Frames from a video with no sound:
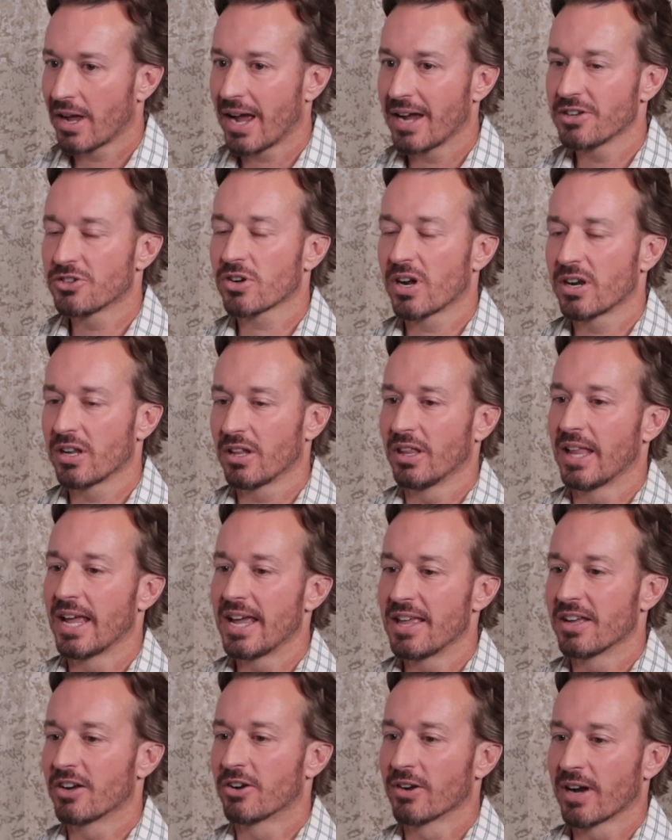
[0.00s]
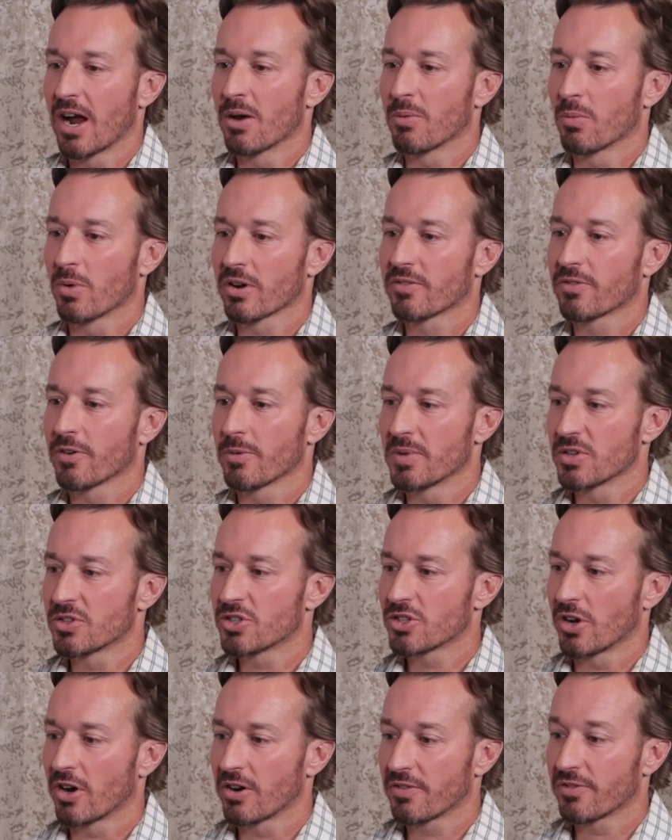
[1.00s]
I try to lay the groundwork from the
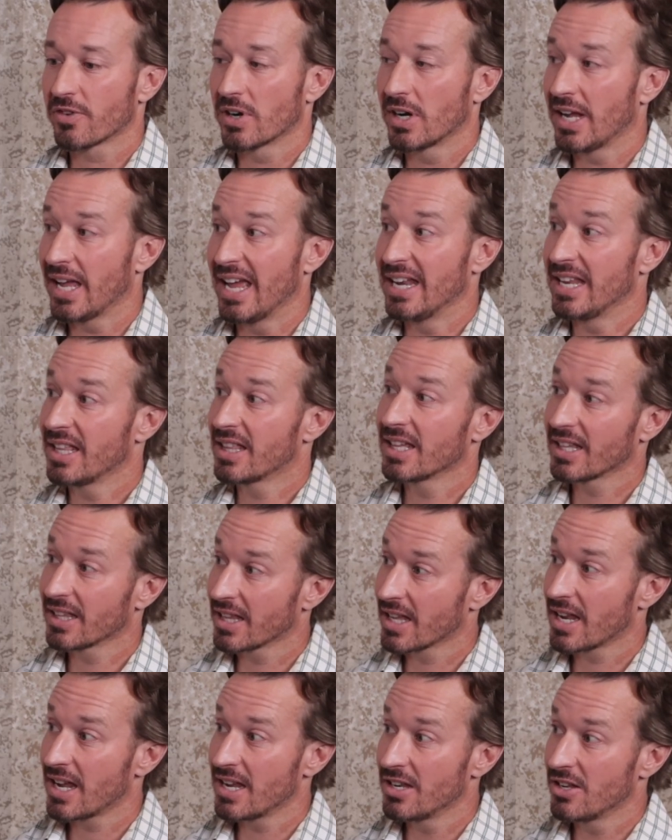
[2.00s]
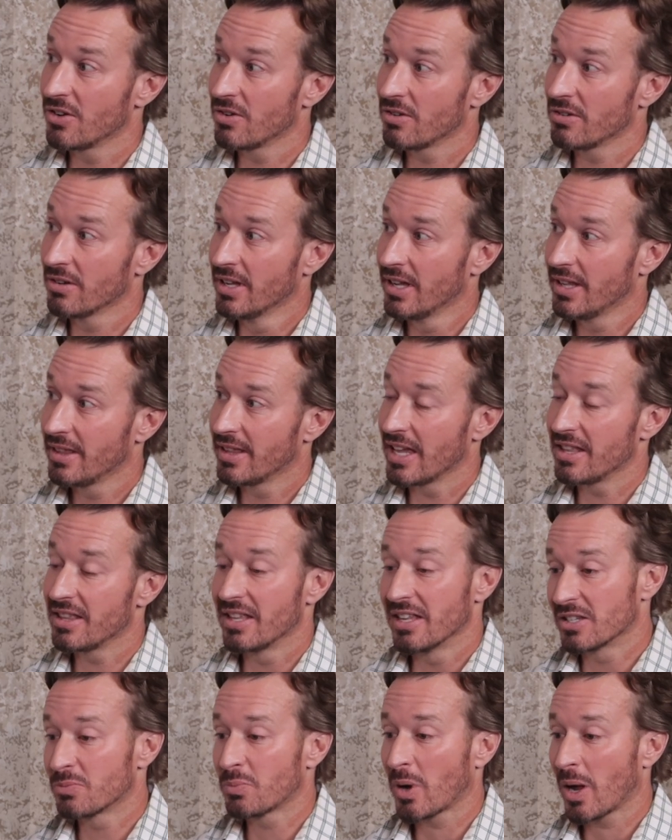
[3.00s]
start for anything that I do that
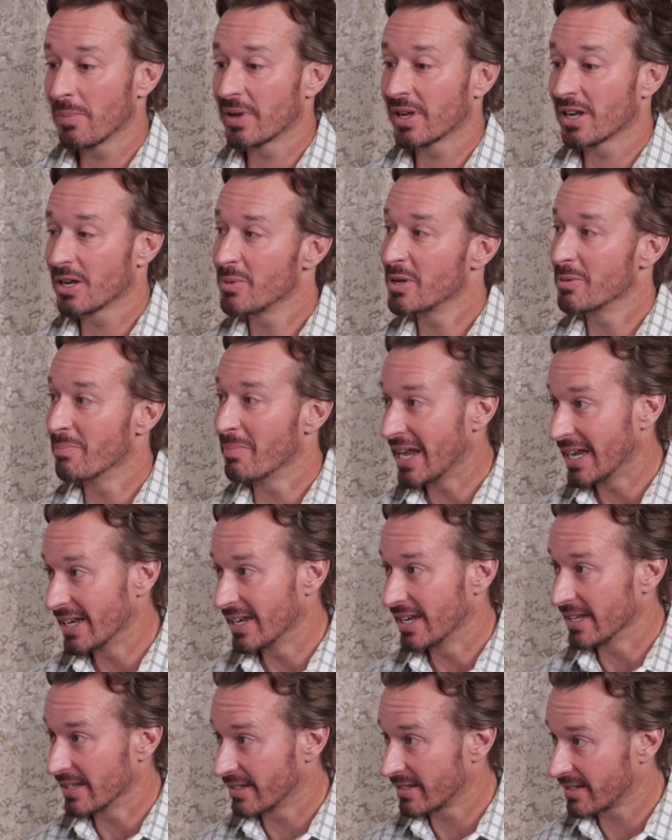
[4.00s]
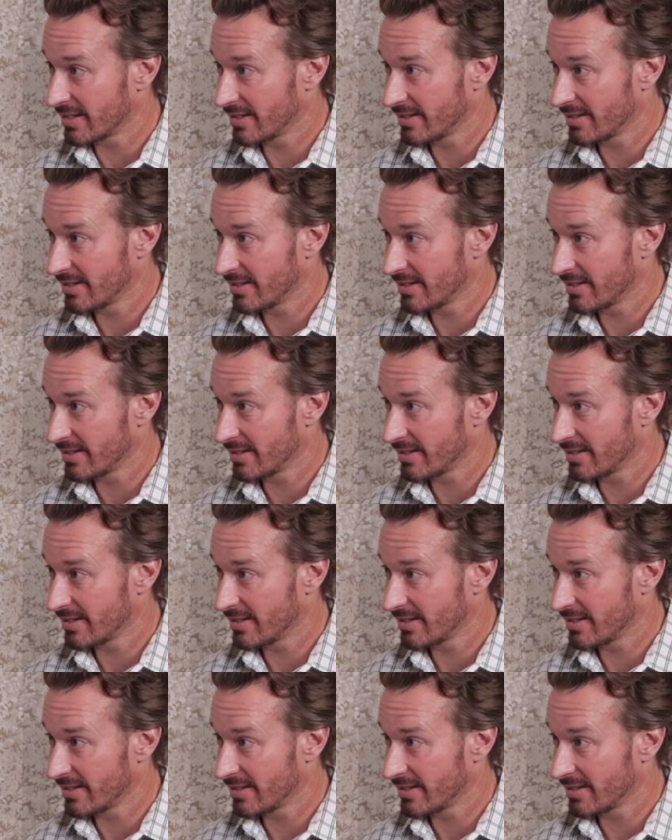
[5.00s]
it's probably going to be maintenance.